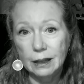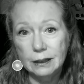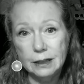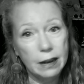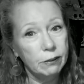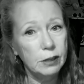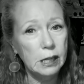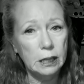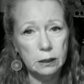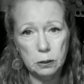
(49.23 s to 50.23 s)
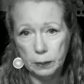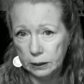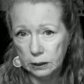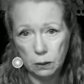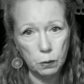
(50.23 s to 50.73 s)
Dev needed to be
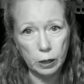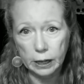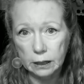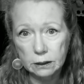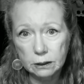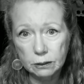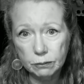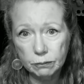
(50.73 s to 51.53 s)
somewhere else.